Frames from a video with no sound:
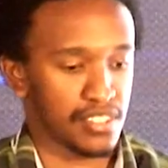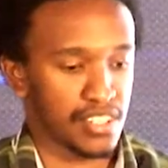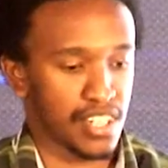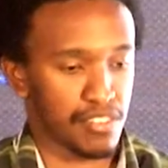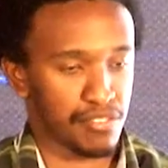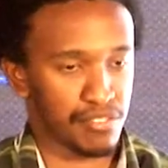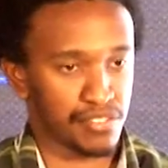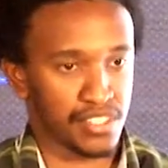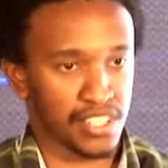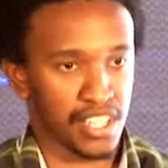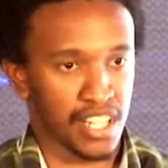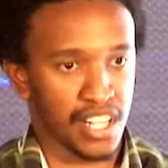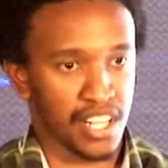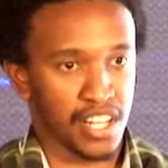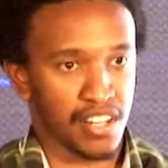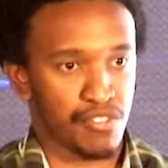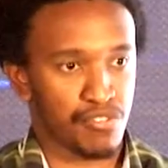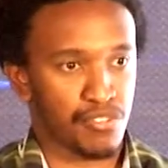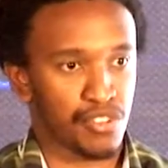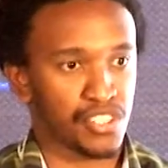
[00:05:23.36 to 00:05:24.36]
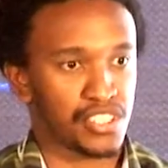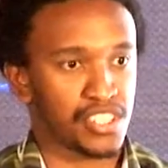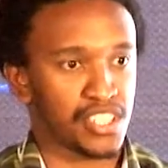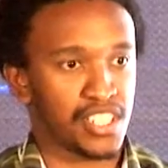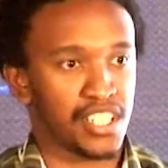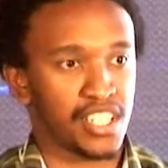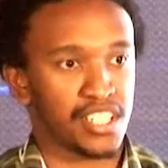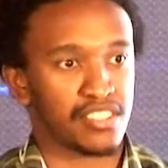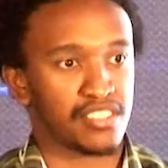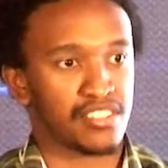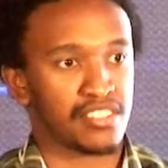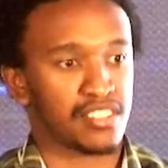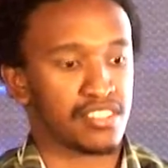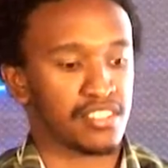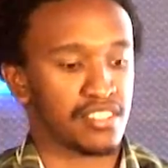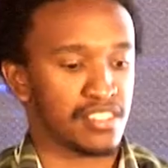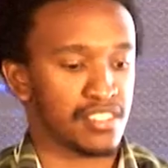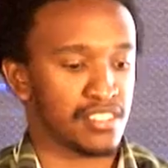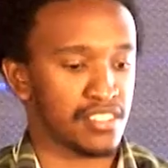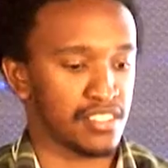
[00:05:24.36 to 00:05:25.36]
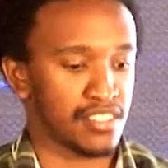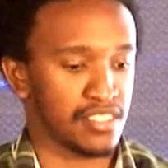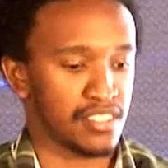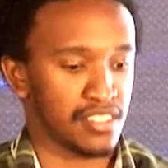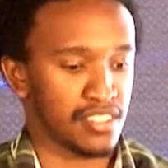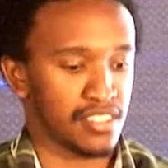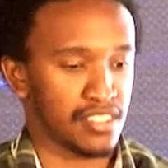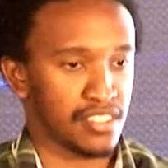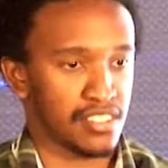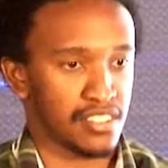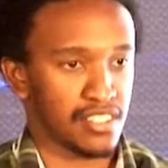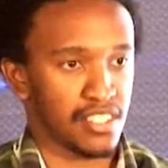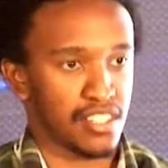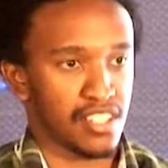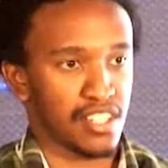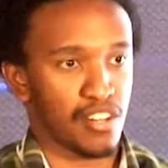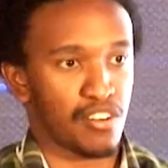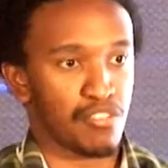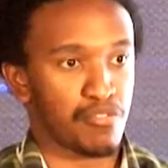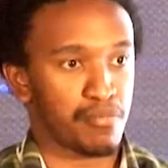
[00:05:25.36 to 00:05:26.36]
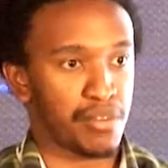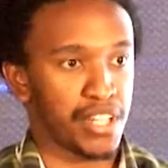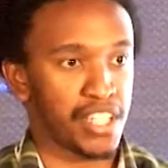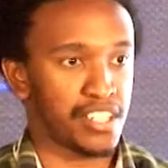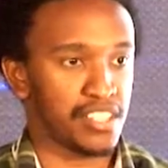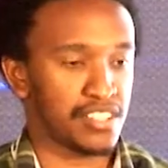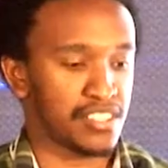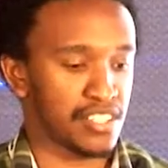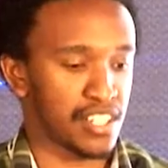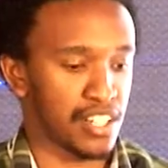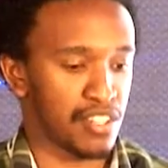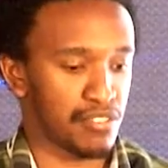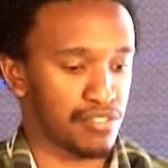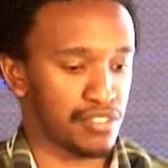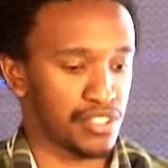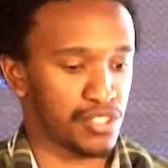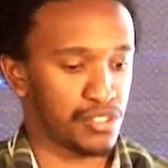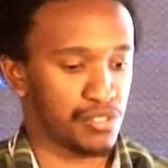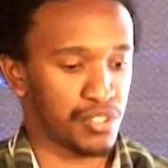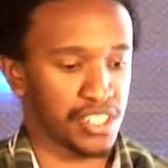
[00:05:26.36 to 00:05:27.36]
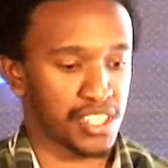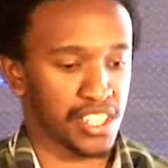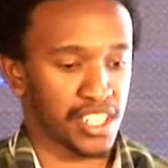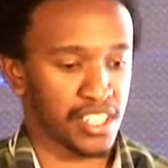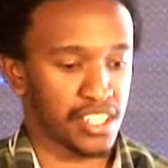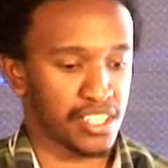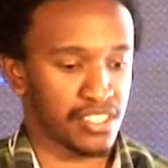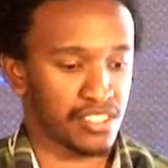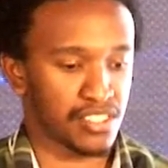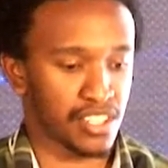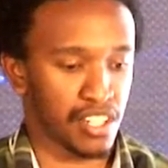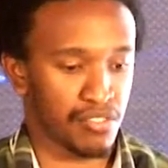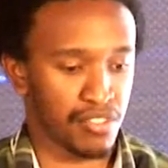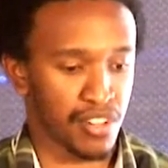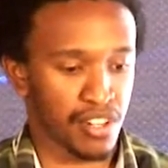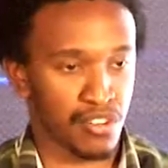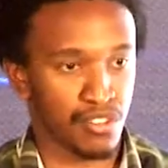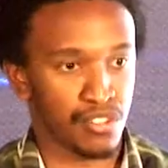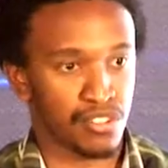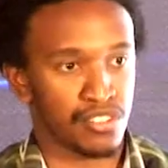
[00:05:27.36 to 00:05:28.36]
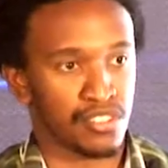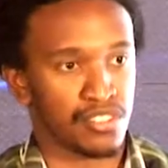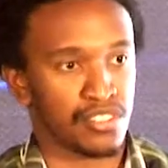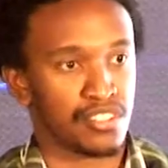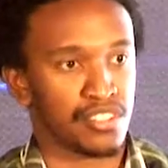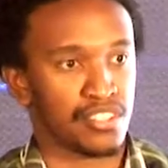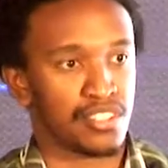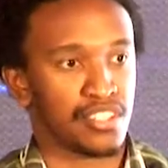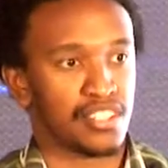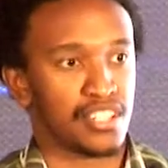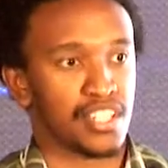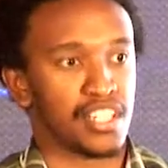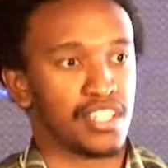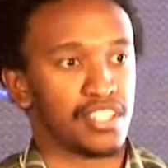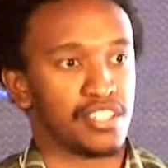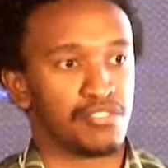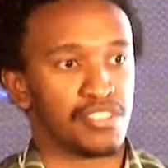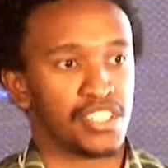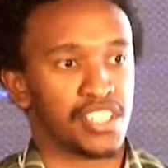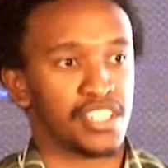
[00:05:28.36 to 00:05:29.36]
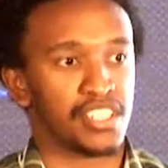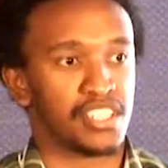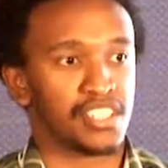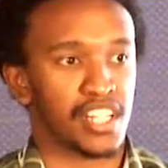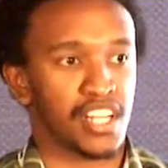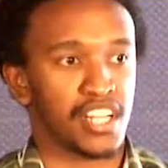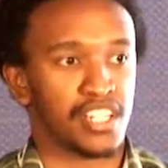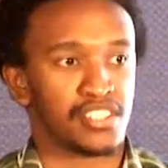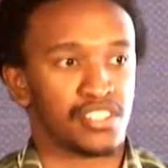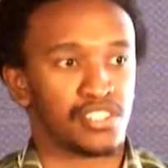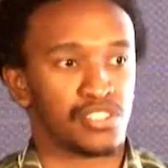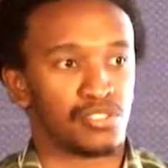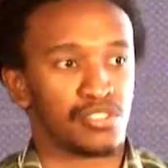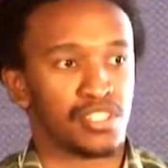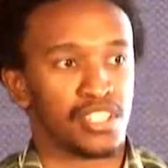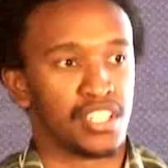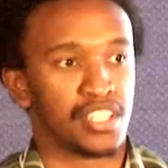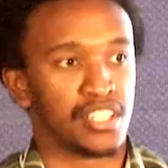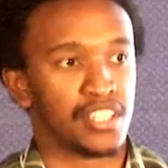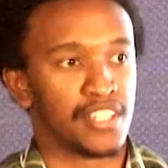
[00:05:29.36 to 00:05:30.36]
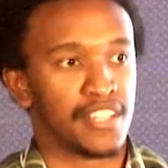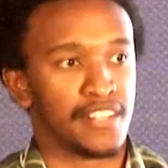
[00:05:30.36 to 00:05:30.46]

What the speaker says: After 40 days of playing itself, it went against AlphaGo and defeated it 100-0.